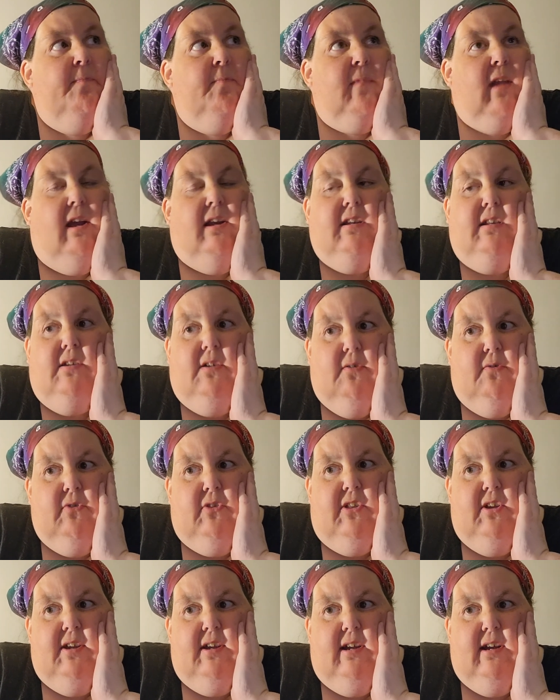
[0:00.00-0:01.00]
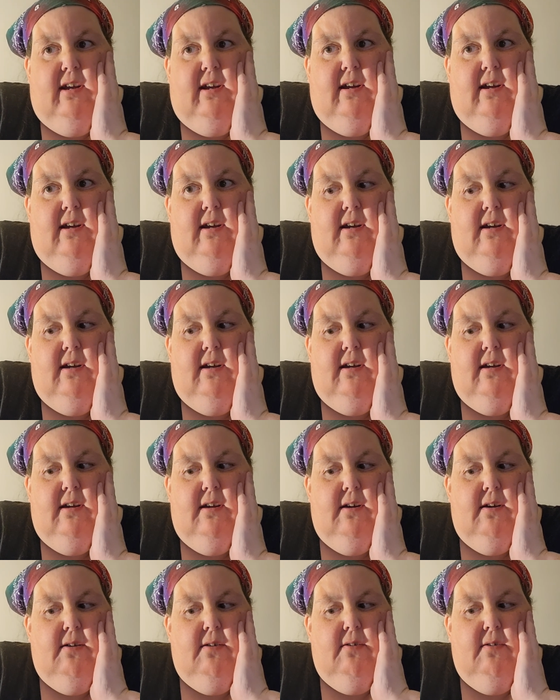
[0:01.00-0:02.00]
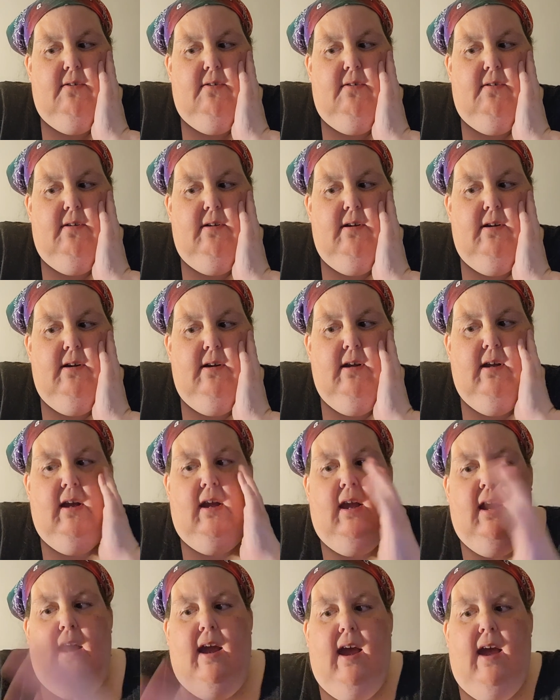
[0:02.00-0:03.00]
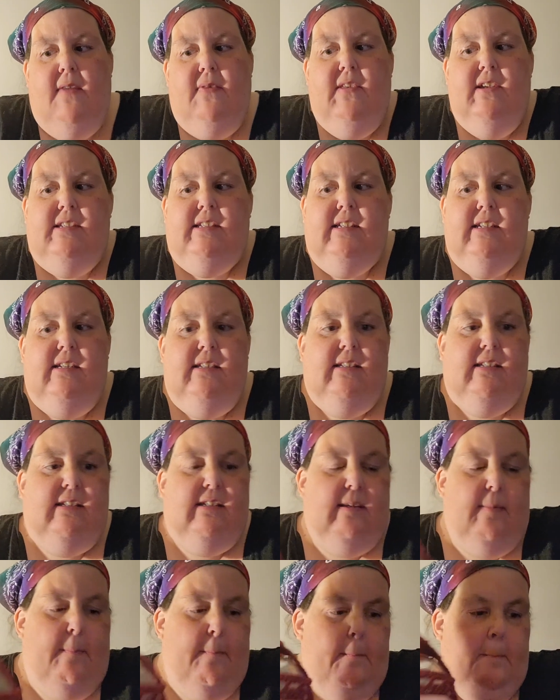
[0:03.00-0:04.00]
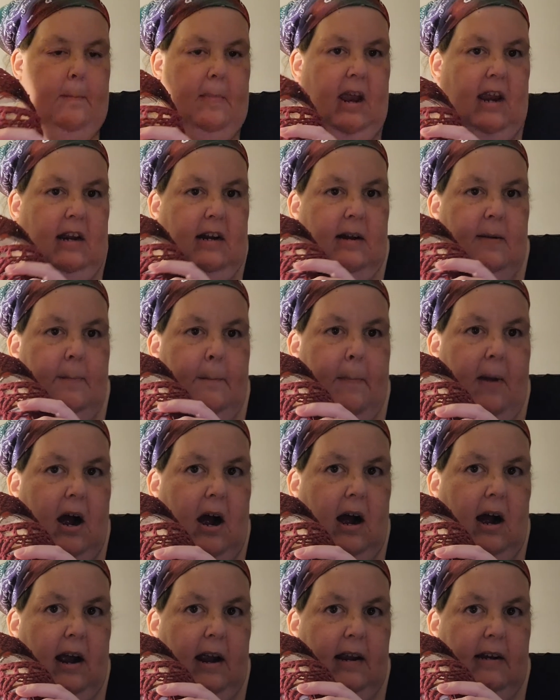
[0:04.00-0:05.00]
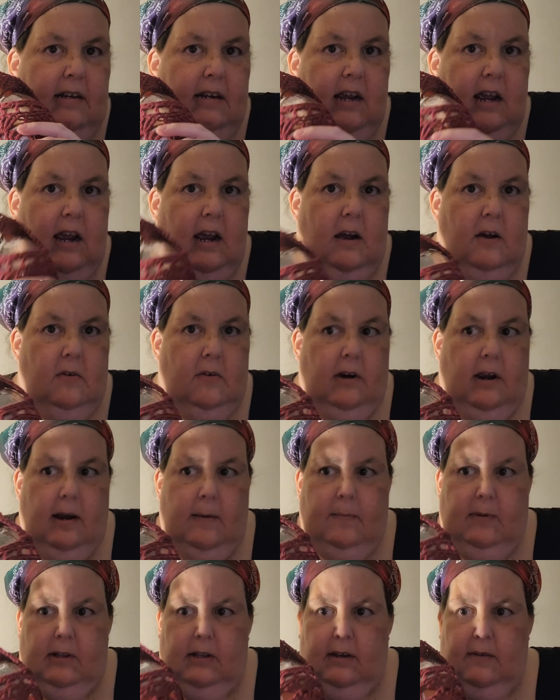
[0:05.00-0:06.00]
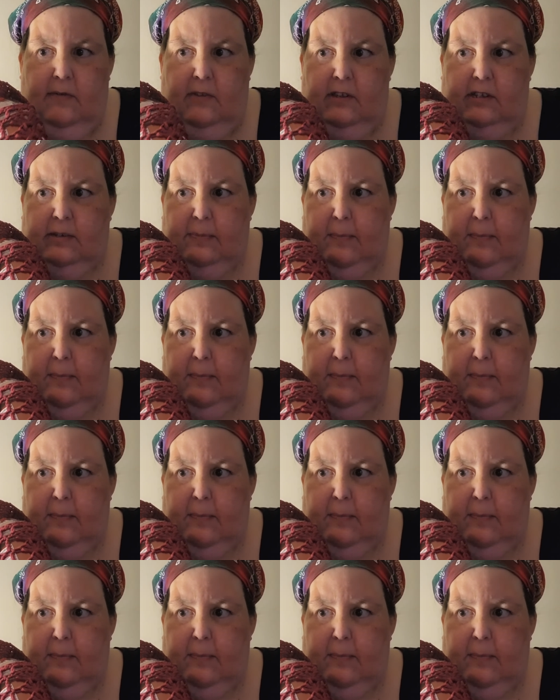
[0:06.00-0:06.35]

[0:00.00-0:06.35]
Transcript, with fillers: I don't think... Oh, and this is Maiden Pie Town, I believe this